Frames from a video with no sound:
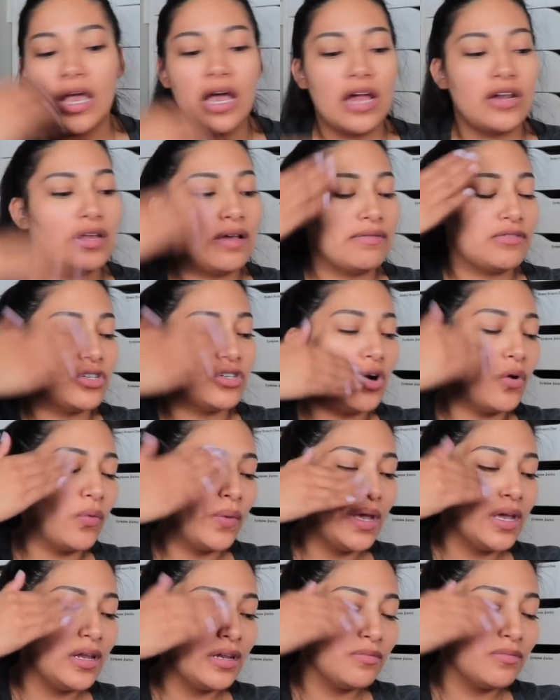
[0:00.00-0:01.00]
and you have to go
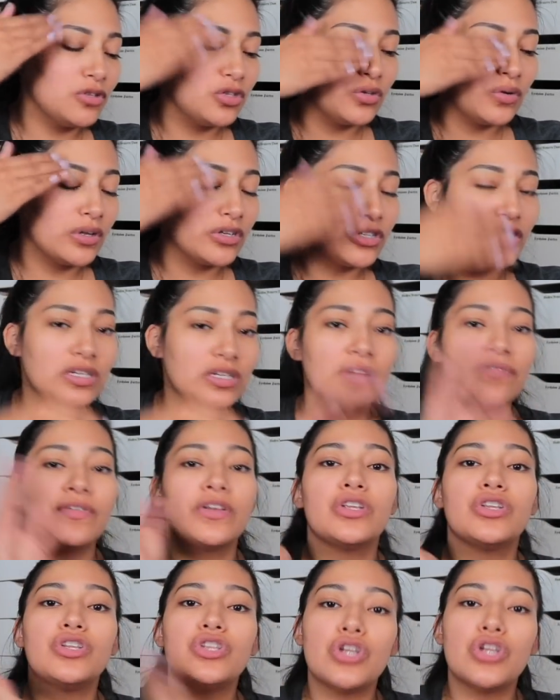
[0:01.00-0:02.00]
in and do other stuff.
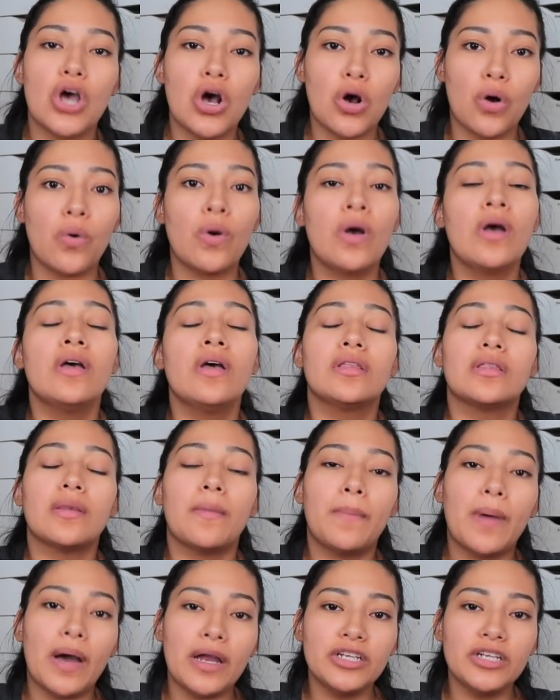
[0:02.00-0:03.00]
No, the
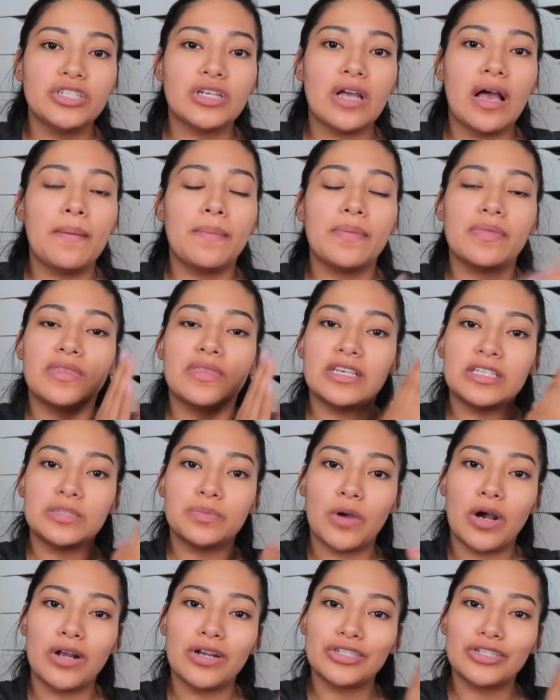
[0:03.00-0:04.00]
Body Shop, this
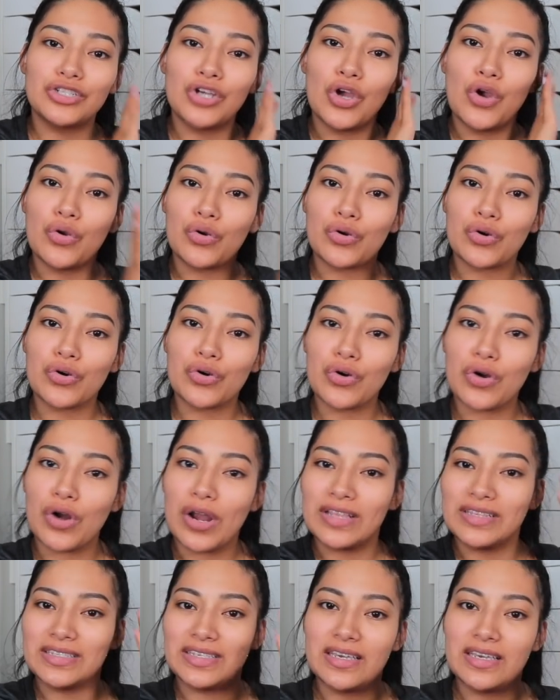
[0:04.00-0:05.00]
product
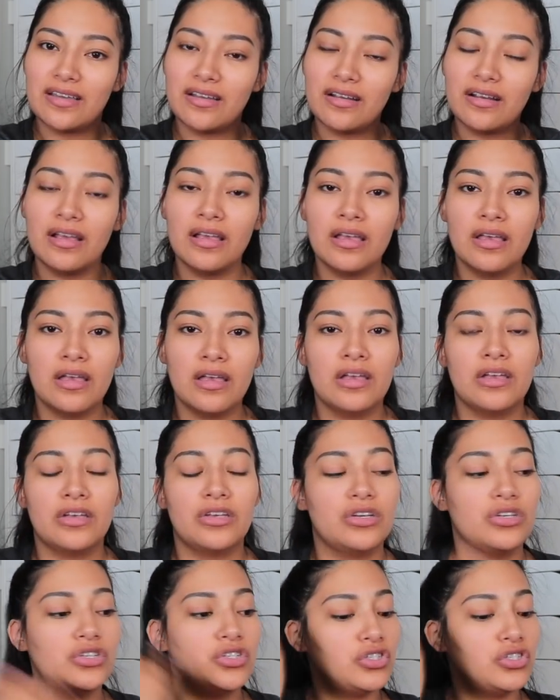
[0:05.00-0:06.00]
right here,
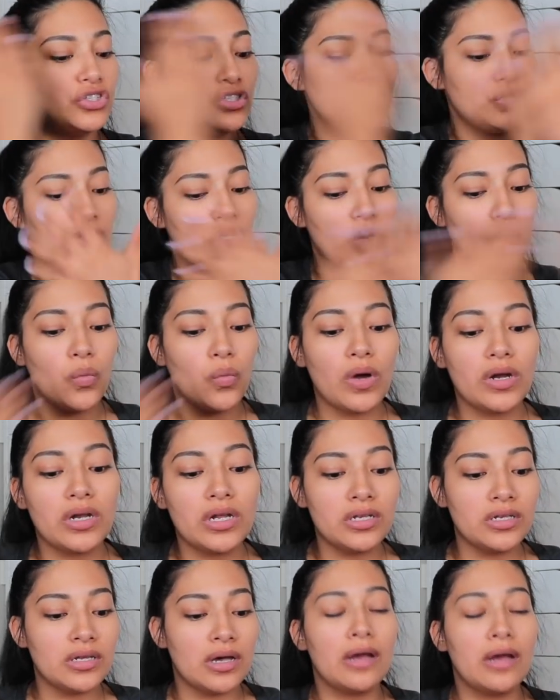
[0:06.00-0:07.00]
you just use it one
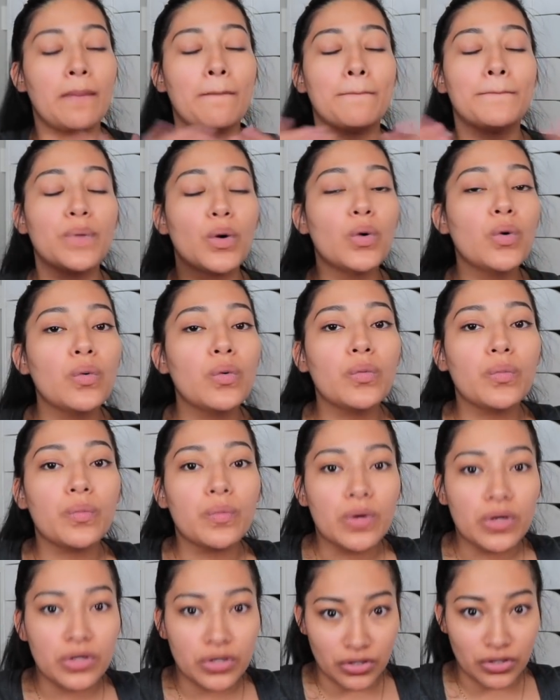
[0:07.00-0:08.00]
and done,
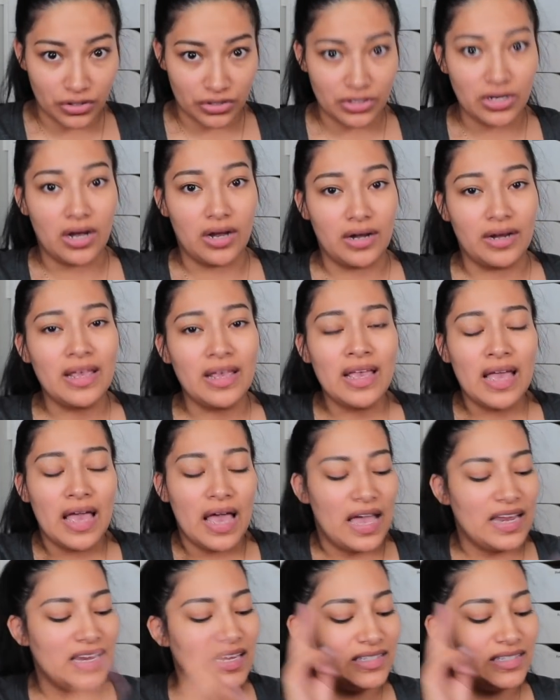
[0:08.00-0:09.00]
boom, you're done.
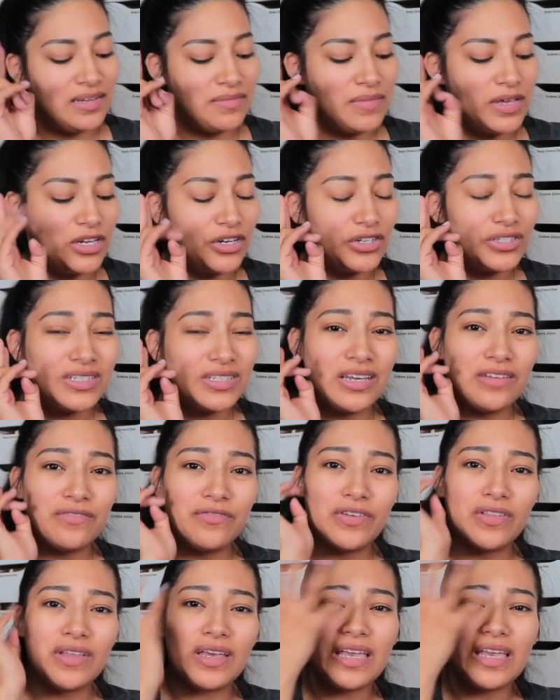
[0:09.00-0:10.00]
It doesn't make your skin
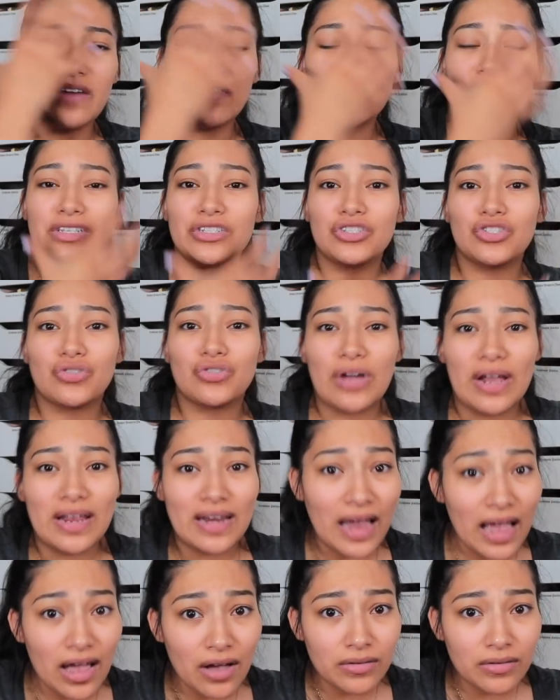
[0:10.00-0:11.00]
feel like everything's dried
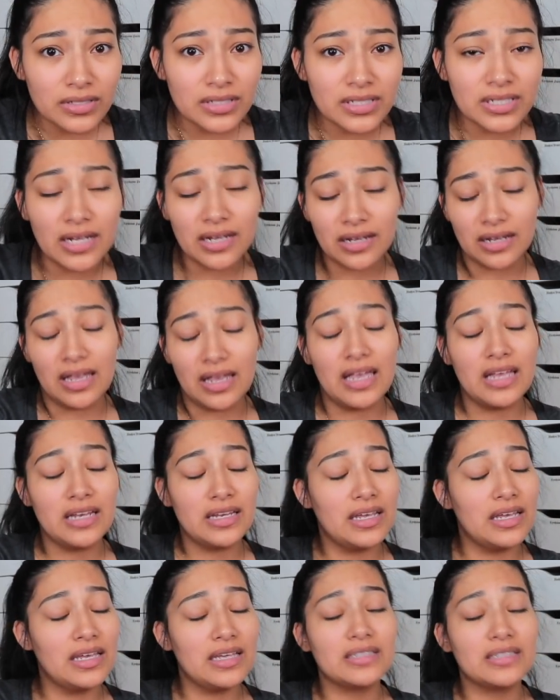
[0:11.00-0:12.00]
out.
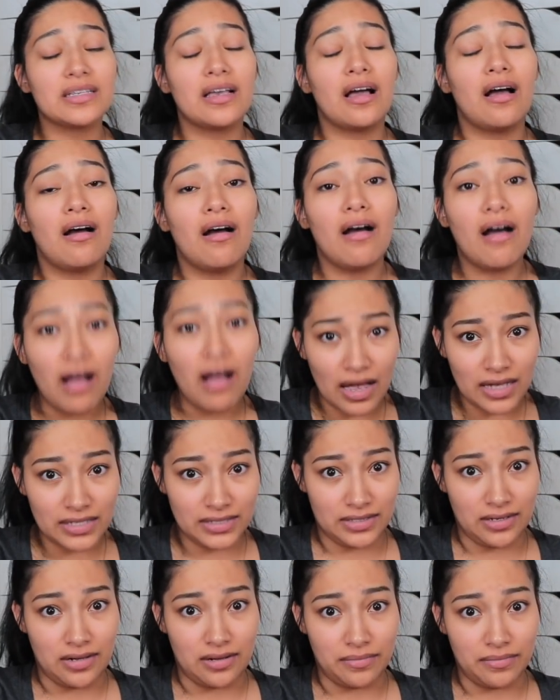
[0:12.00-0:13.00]
It is
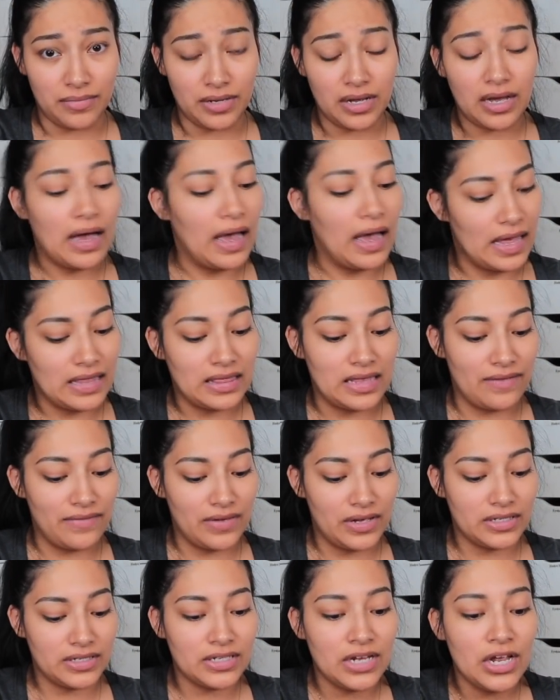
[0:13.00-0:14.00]
awesome. I love
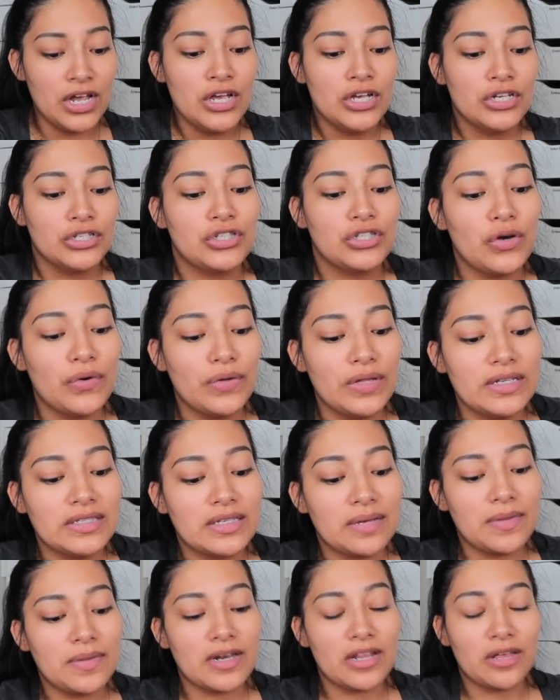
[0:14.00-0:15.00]
it. So when they
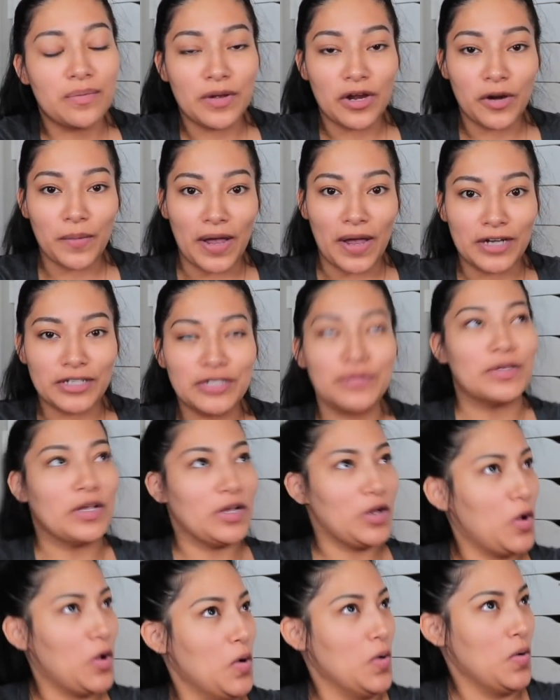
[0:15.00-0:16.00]
sent me another pair of package, I was
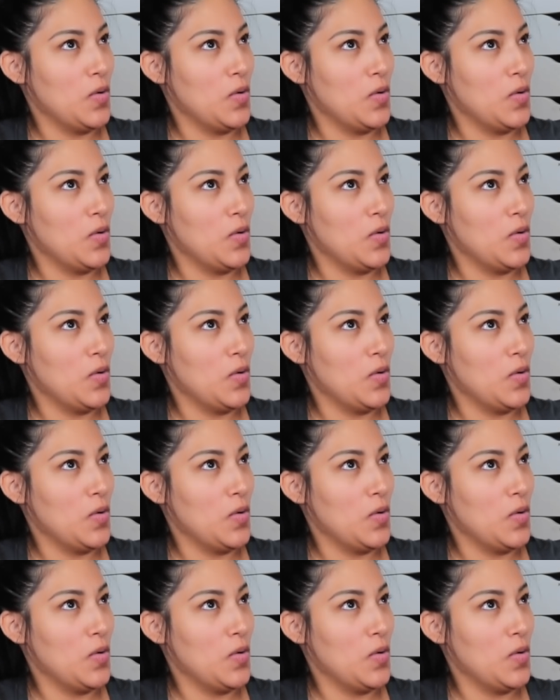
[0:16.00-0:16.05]
like,